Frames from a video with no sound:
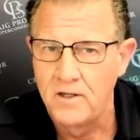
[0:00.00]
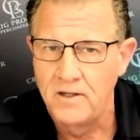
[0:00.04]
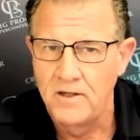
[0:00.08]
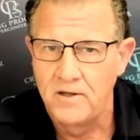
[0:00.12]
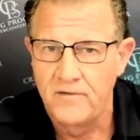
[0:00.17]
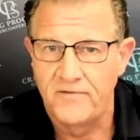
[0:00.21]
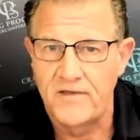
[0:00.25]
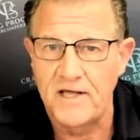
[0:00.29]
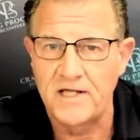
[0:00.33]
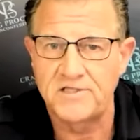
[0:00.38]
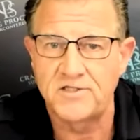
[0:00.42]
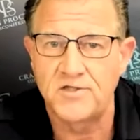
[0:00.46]

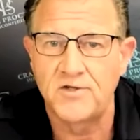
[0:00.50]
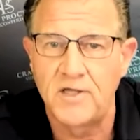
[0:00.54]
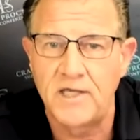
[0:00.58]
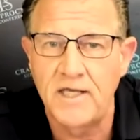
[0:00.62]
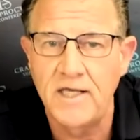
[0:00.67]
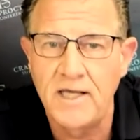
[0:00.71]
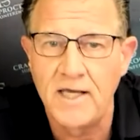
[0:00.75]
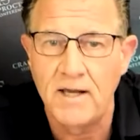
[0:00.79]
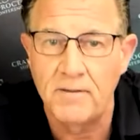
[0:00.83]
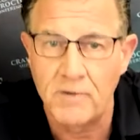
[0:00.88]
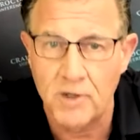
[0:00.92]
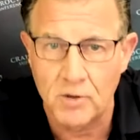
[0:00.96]
That's the
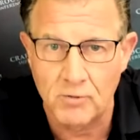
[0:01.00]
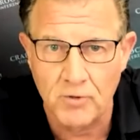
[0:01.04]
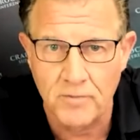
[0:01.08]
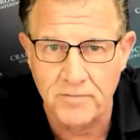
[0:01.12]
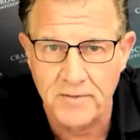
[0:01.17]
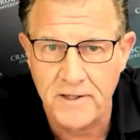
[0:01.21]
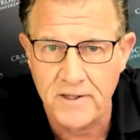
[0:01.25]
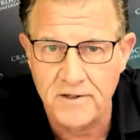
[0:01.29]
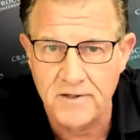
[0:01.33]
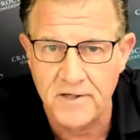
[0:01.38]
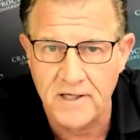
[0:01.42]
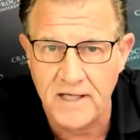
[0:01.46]
key. I'm going to
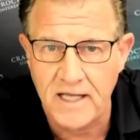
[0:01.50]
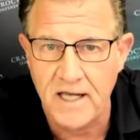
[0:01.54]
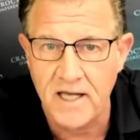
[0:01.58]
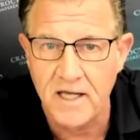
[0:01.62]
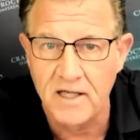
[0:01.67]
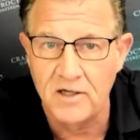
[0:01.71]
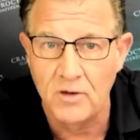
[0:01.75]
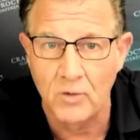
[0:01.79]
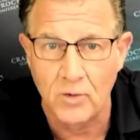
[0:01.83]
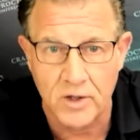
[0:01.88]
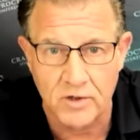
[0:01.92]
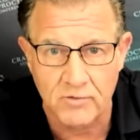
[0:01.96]
repeat it again.
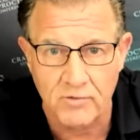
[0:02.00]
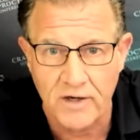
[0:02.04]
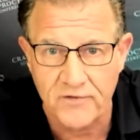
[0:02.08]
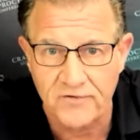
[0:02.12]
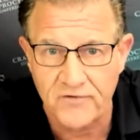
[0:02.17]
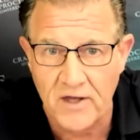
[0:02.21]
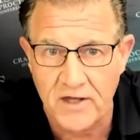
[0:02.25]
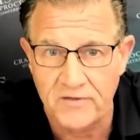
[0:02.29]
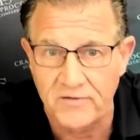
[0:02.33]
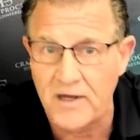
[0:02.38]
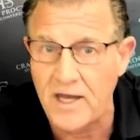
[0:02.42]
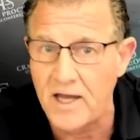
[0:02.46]
You want to write
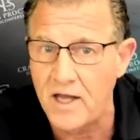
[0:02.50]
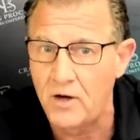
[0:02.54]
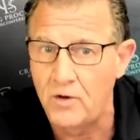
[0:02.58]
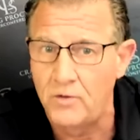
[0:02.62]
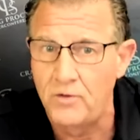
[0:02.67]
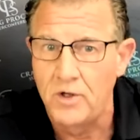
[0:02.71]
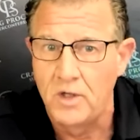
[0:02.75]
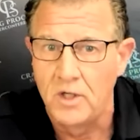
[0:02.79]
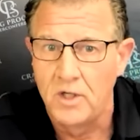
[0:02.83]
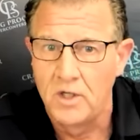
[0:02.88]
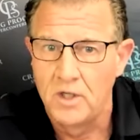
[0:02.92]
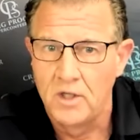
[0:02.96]
that
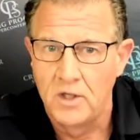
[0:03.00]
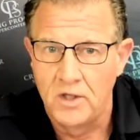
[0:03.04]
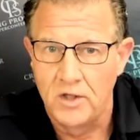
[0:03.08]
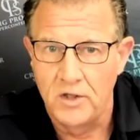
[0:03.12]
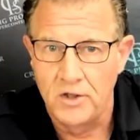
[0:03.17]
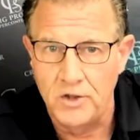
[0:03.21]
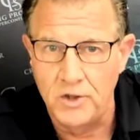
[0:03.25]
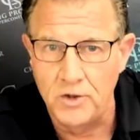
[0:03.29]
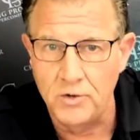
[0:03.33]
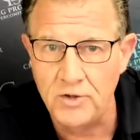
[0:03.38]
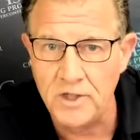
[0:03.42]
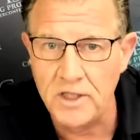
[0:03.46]
down
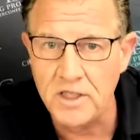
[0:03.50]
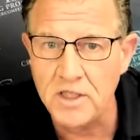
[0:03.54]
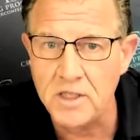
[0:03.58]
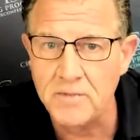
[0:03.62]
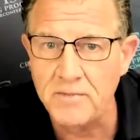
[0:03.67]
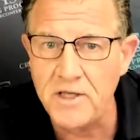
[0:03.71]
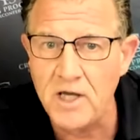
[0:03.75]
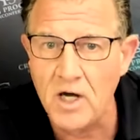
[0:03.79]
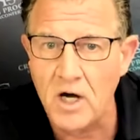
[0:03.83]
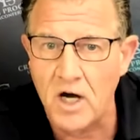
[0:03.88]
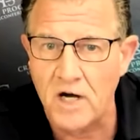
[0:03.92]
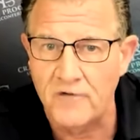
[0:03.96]
you need to
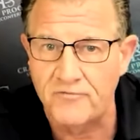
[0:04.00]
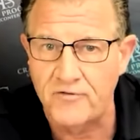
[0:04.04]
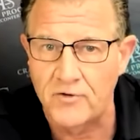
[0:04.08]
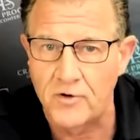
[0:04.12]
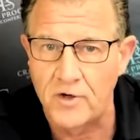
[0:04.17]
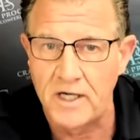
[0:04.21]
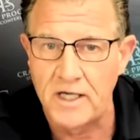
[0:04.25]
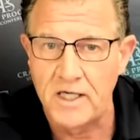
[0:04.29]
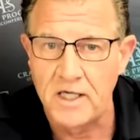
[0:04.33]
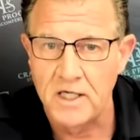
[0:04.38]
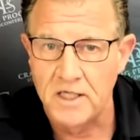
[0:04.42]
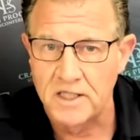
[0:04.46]
be
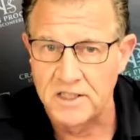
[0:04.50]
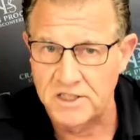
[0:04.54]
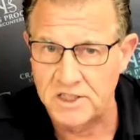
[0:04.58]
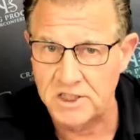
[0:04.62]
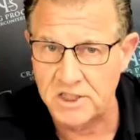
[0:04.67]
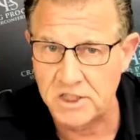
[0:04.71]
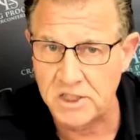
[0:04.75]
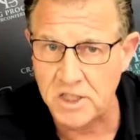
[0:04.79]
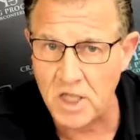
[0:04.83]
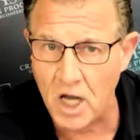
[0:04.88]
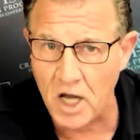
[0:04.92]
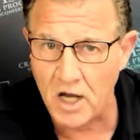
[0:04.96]
offering
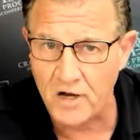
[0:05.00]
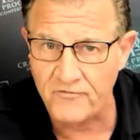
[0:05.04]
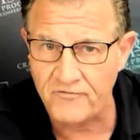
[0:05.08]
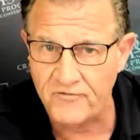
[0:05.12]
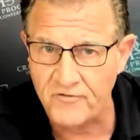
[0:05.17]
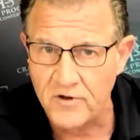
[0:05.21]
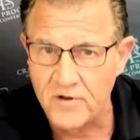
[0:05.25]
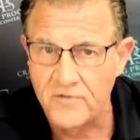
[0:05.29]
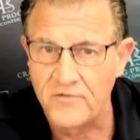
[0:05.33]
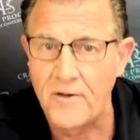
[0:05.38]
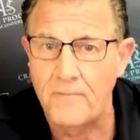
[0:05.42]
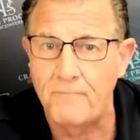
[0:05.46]
stuff
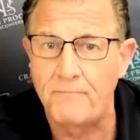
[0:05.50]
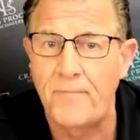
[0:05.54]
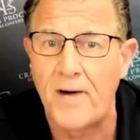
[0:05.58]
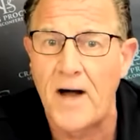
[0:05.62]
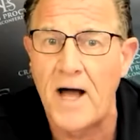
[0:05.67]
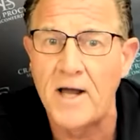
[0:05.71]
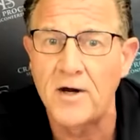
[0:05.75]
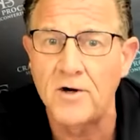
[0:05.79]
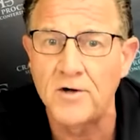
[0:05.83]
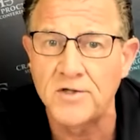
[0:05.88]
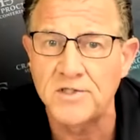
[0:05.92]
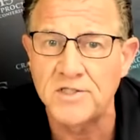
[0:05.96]
that
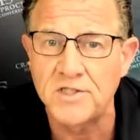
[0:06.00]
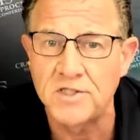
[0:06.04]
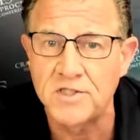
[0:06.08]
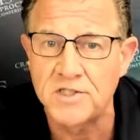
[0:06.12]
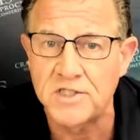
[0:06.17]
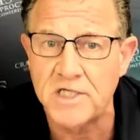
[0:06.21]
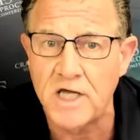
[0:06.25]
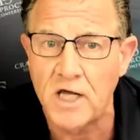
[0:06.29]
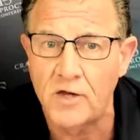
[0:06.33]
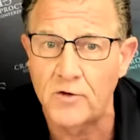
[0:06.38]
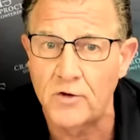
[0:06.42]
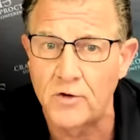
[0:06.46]
buyers and
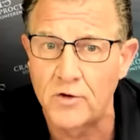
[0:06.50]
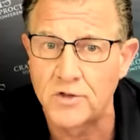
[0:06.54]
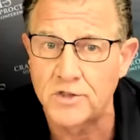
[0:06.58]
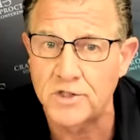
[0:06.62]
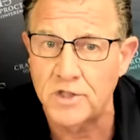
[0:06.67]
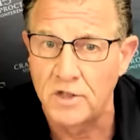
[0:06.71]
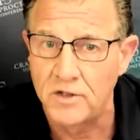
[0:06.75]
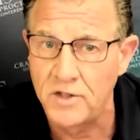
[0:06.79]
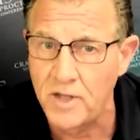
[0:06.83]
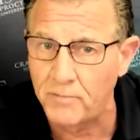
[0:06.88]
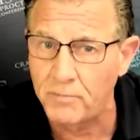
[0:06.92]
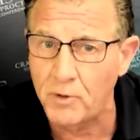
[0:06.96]
sellers,
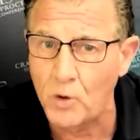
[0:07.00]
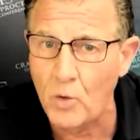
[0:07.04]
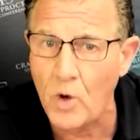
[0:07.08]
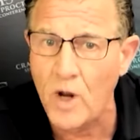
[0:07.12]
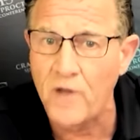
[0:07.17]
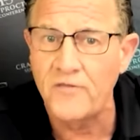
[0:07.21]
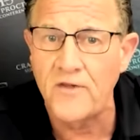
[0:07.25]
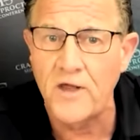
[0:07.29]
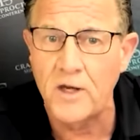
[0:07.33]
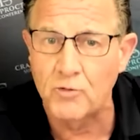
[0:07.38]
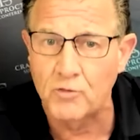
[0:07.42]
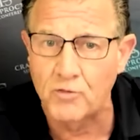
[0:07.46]
number
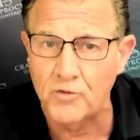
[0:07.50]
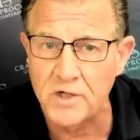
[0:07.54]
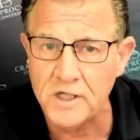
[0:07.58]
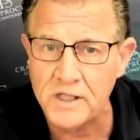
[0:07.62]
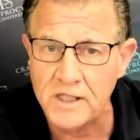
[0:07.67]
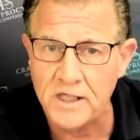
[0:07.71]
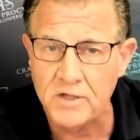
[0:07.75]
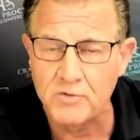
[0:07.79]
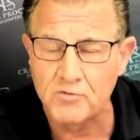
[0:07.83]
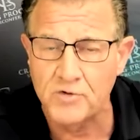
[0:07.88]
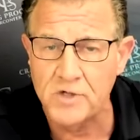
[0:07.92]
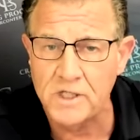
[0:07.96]
one, they
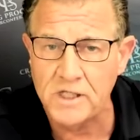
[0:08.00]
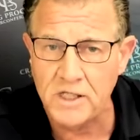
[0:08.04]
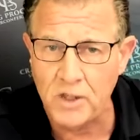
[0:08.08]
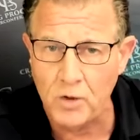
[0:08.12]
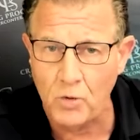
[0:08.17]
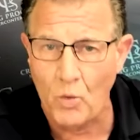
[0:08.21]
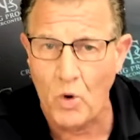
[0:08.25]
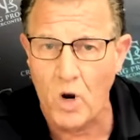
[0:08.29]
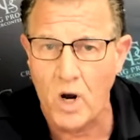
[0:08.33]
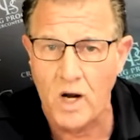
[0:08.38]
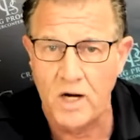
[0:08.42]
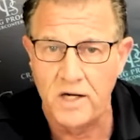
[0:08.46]
really, really
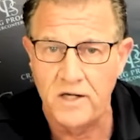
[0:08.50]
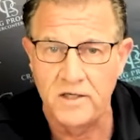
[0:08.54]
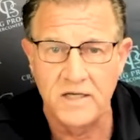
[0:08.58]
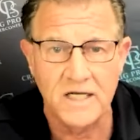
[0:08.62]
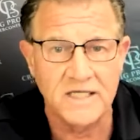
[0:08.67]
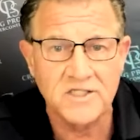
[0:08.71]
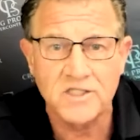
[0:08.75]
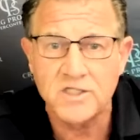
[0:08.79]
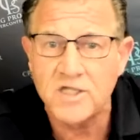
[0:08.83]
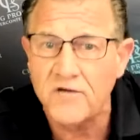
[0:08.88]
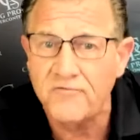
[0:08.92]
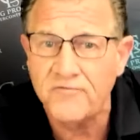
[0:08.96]
want, not
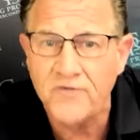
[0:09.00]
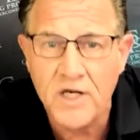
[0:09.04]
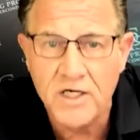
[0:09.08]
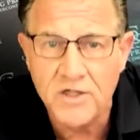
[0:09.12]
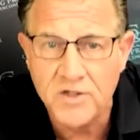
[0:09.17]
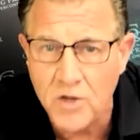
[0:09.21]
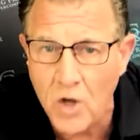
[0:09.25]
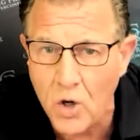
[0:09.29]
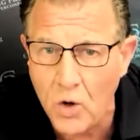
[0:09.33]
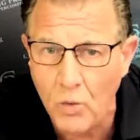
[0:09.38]
stuff they don't